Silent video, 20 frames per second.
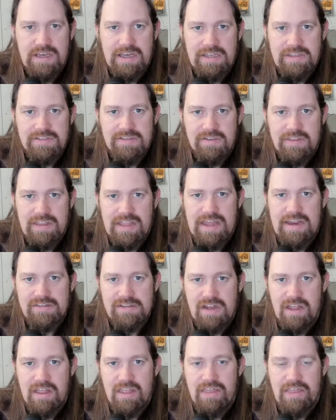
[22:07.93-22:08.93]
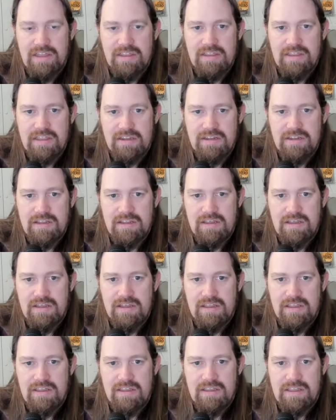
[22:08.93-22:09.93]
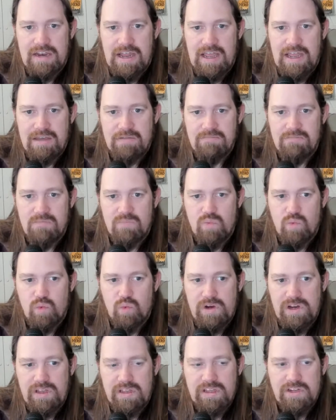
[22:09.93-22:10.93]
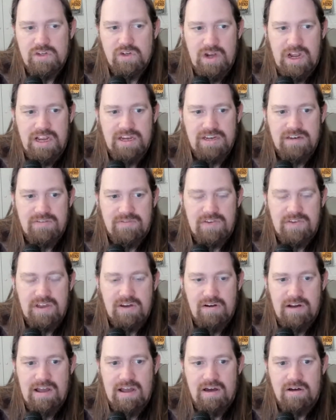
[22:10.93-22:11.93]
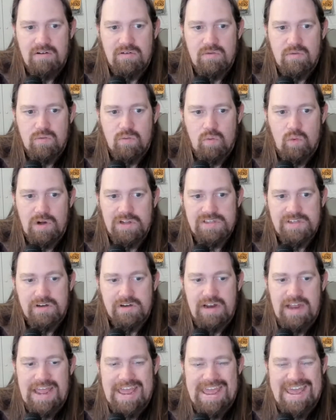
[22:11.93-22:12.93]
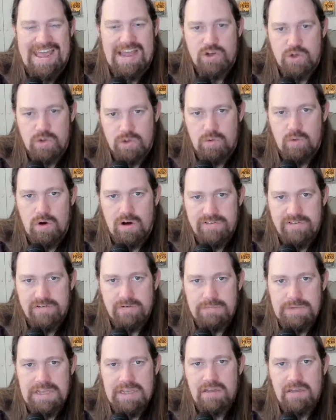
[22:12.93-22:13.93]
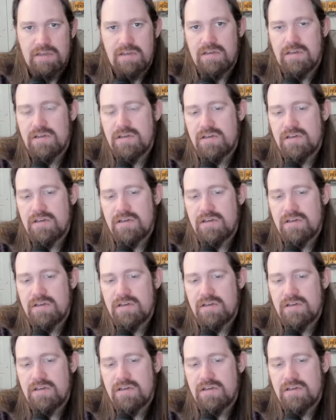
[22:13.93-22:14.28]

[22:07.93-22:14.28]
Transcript: And so that is another thing that I am really trying to figure out what's going to actually work for me.